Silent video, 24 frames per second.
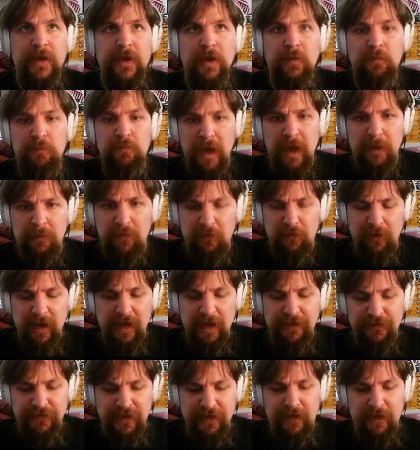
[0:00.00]

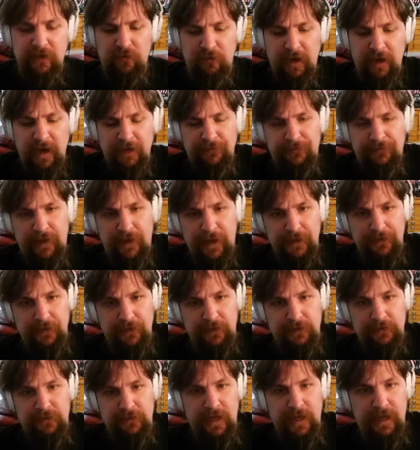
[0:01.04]
memorized that
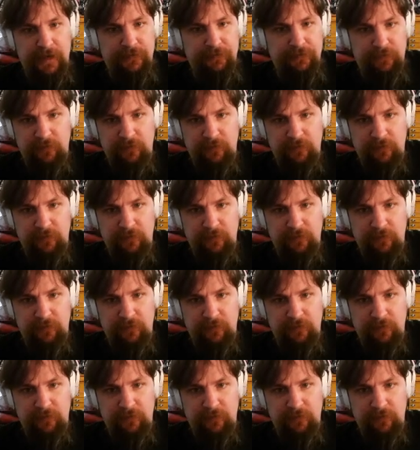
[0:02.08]
grandfather clock